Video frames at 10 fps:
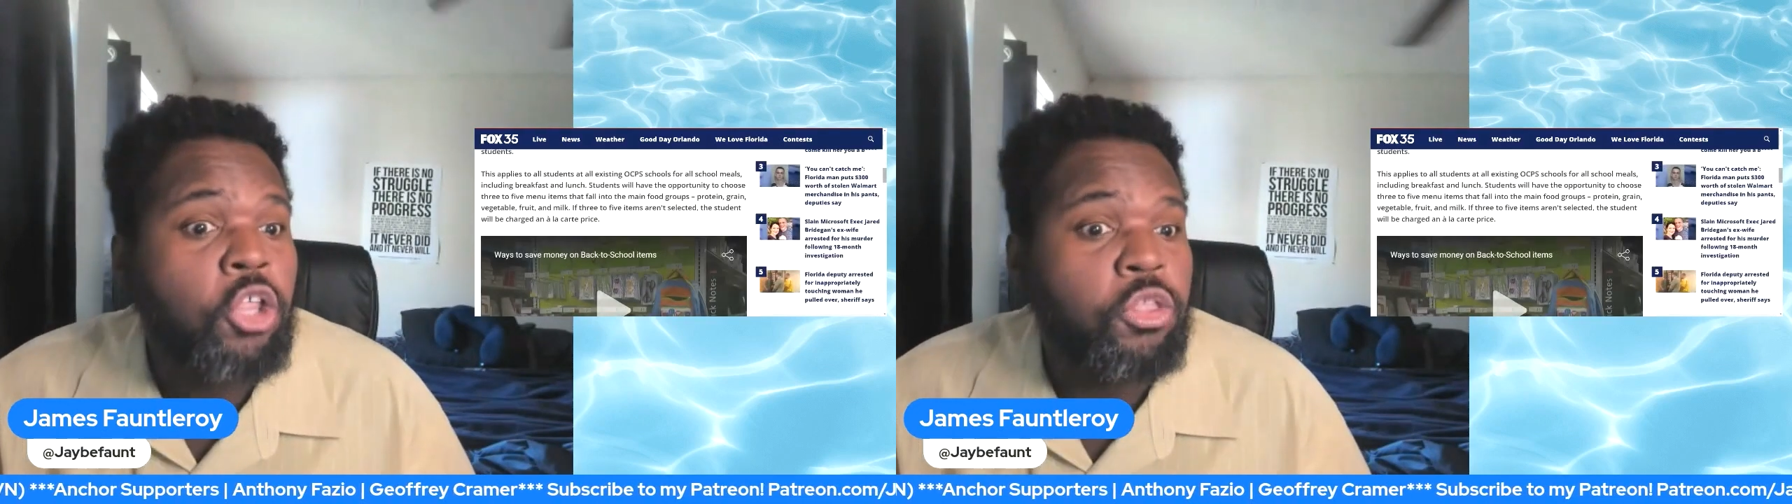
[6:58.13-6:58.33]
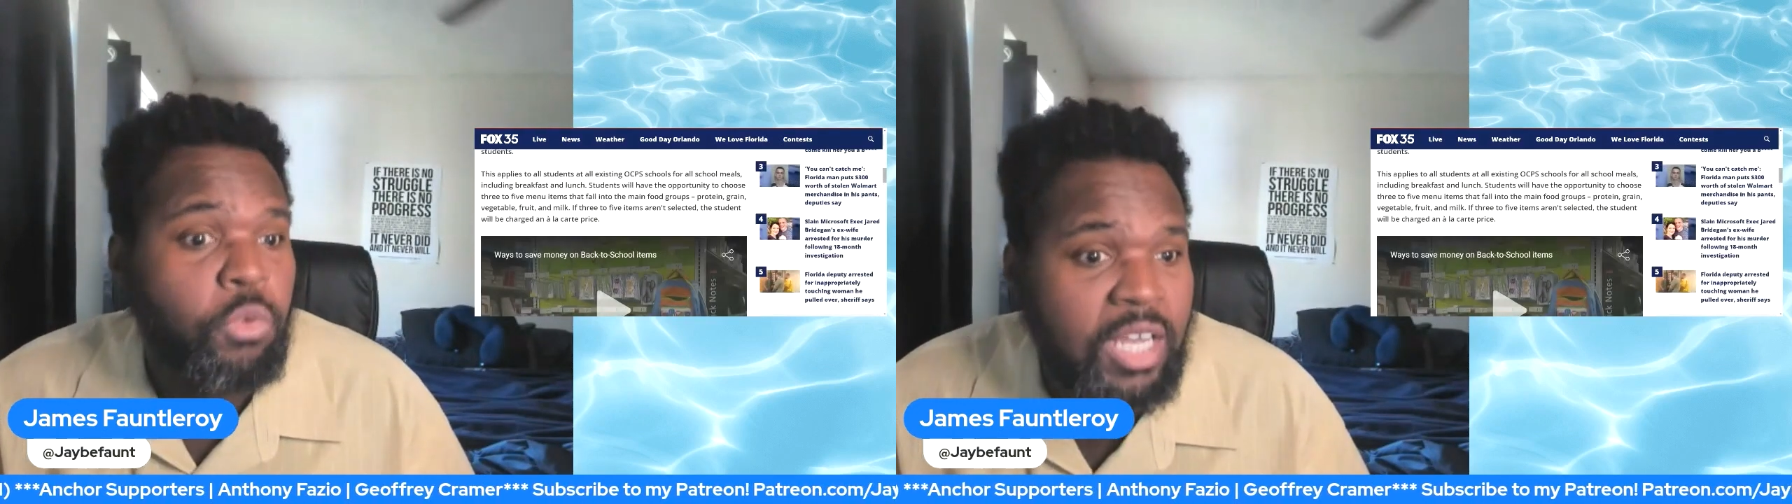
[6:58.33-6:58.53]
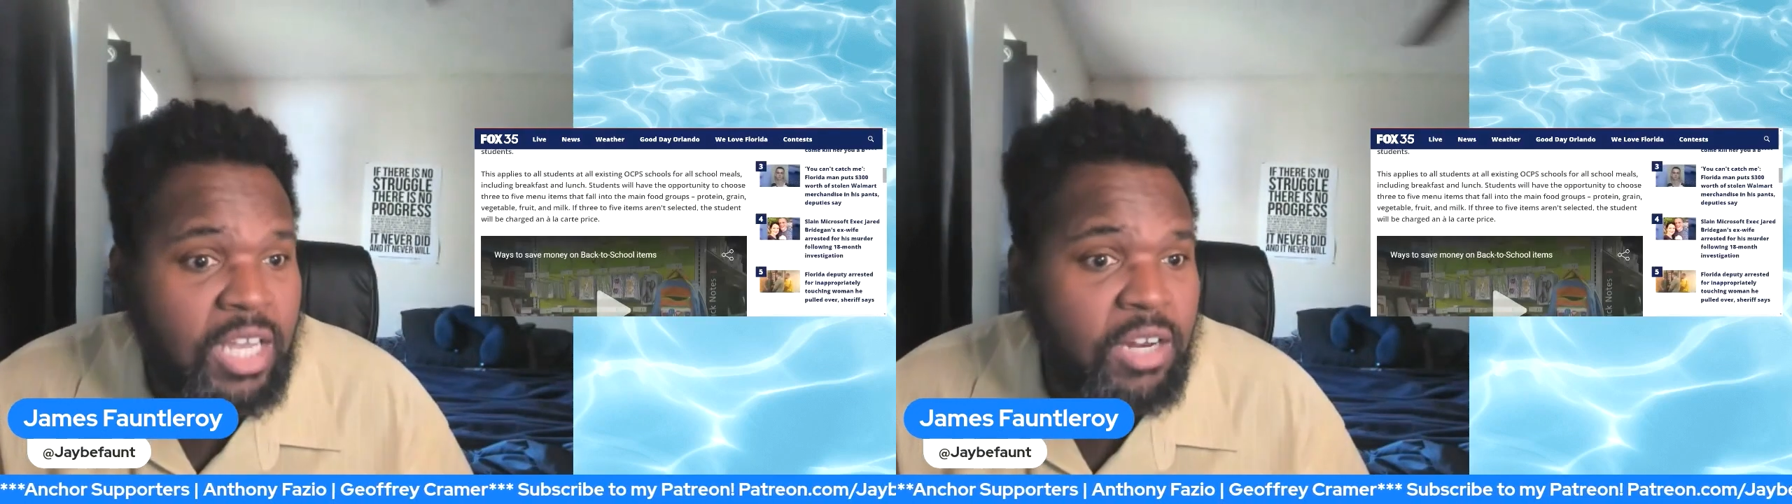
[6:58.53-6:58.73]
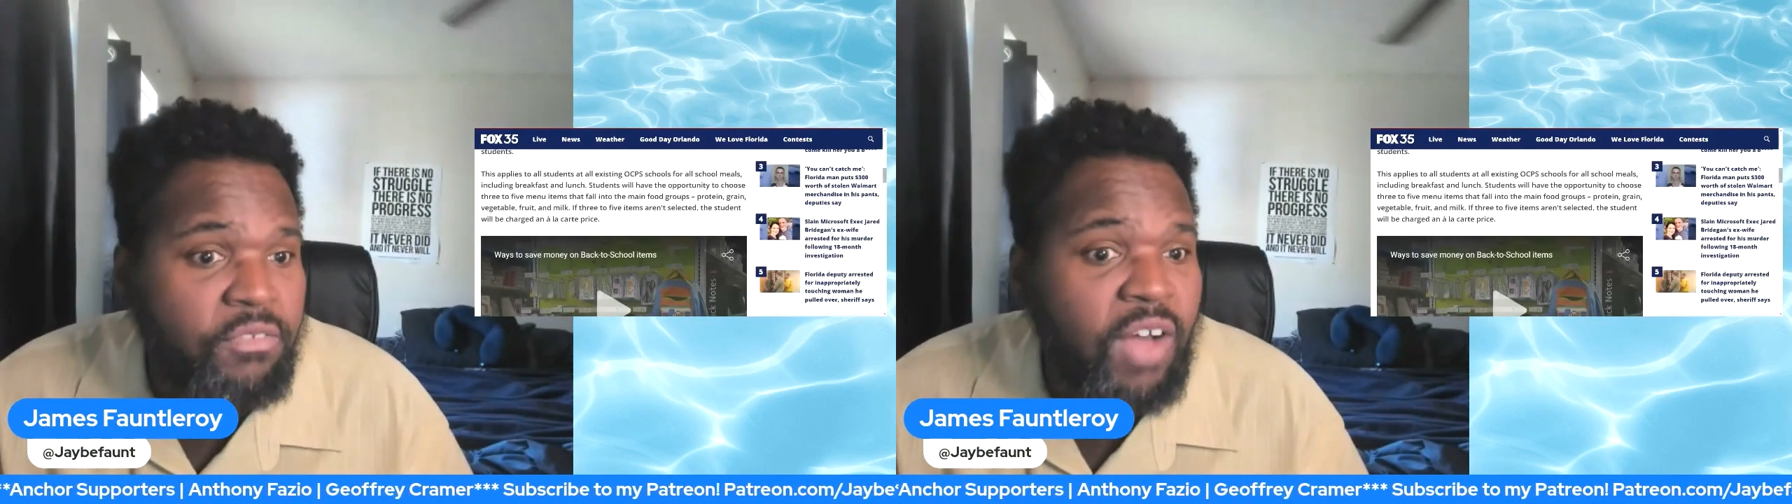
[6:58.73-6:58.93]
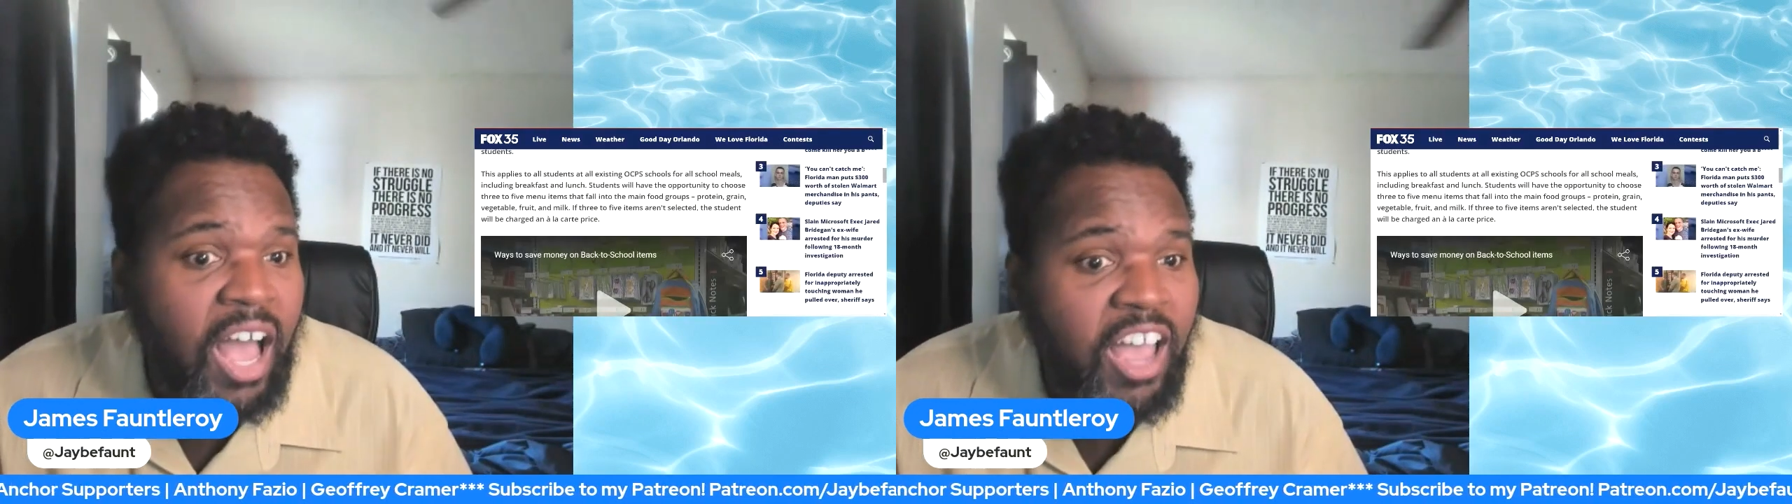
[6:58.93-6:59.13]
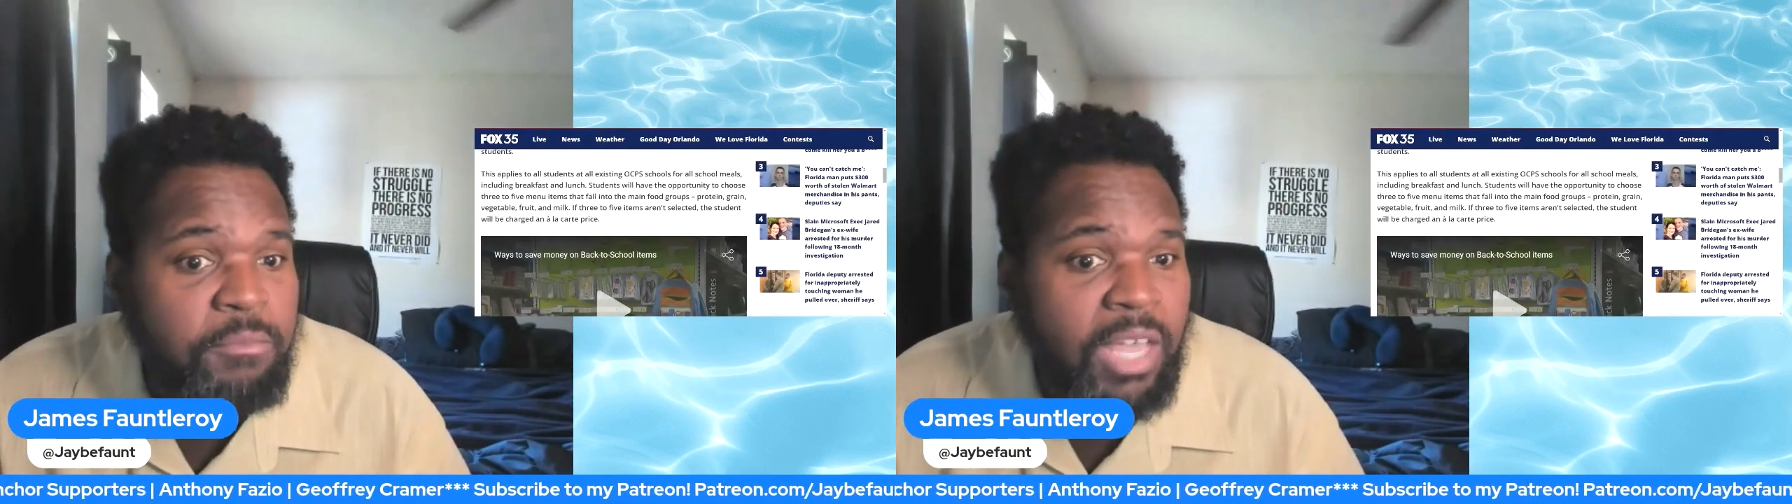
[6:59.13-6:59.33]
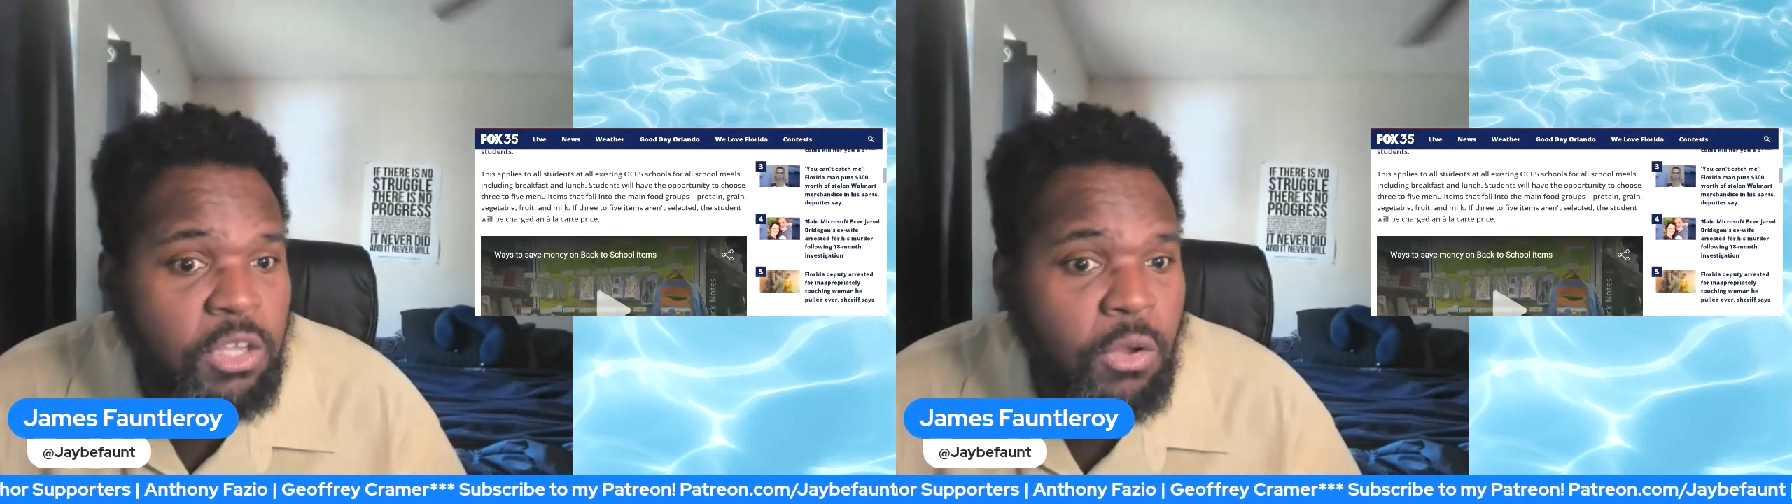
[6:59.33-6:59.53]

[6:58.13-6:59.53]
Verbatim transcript: 3 to 5 menu